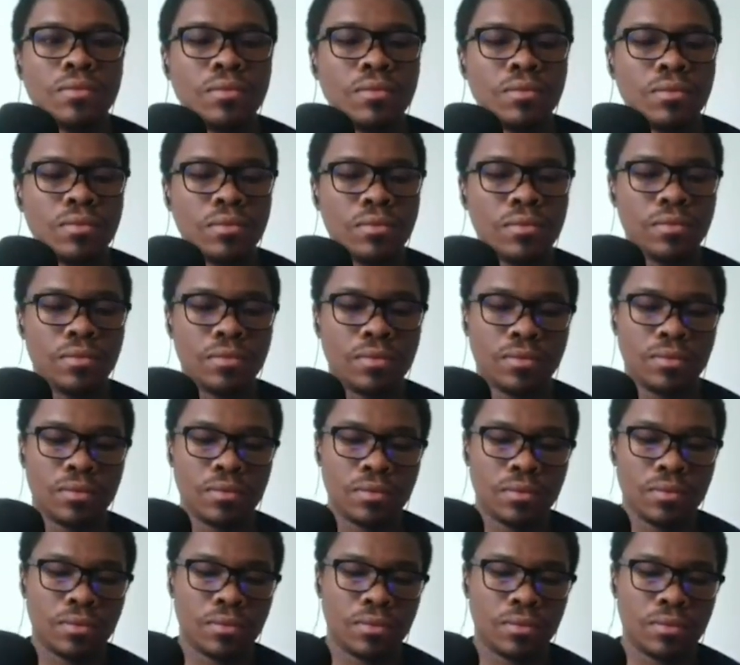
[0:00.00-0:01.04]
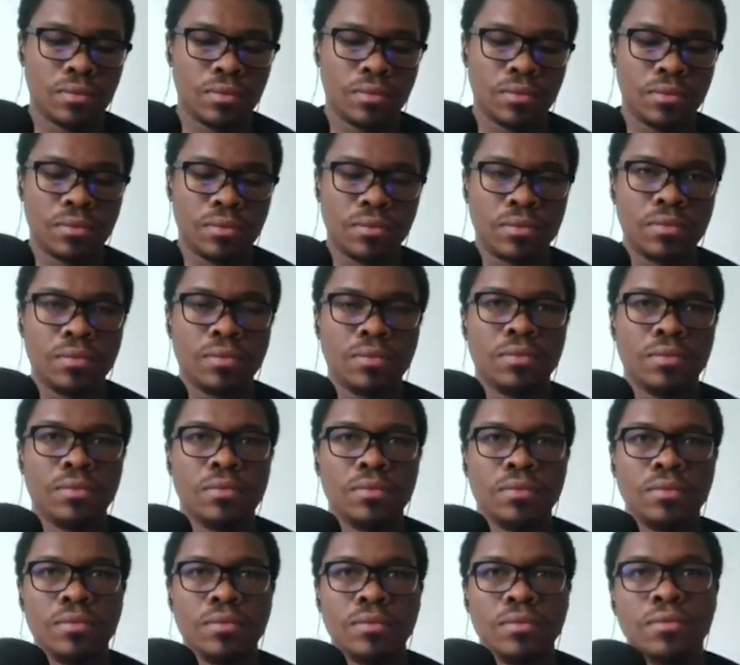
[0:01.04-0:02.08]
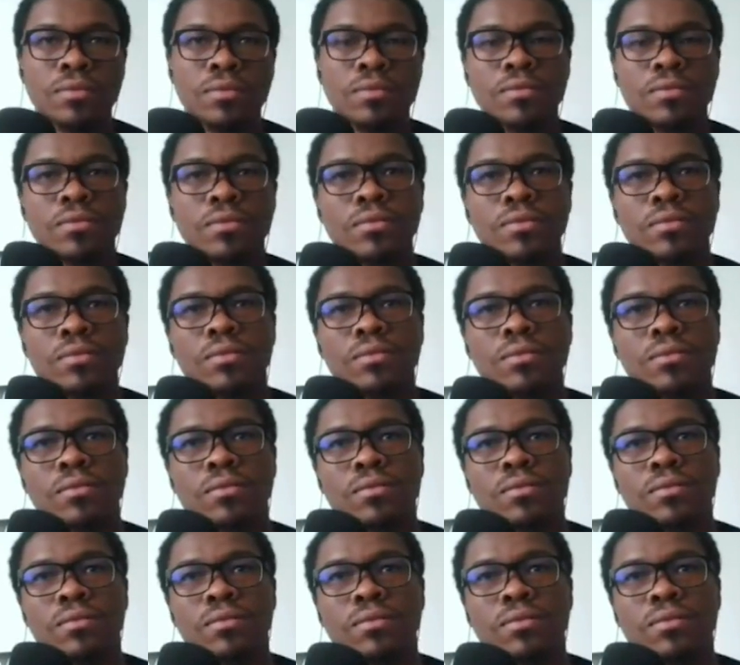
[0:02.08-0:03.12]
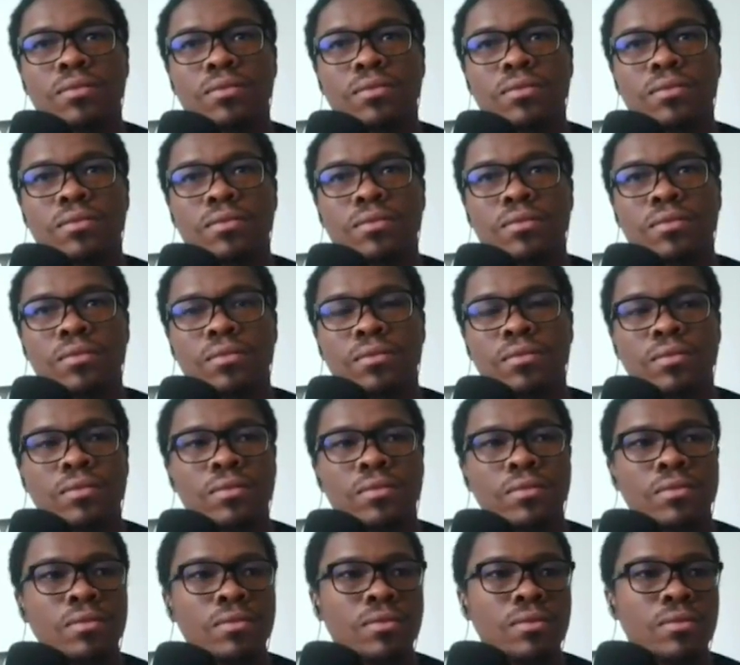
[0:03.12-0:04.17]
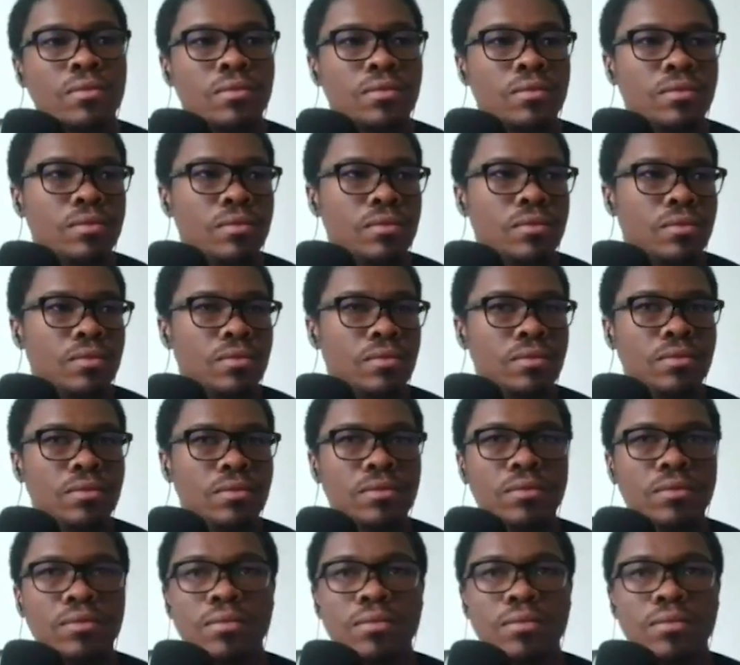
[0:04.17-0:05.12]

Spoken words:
(not speaking)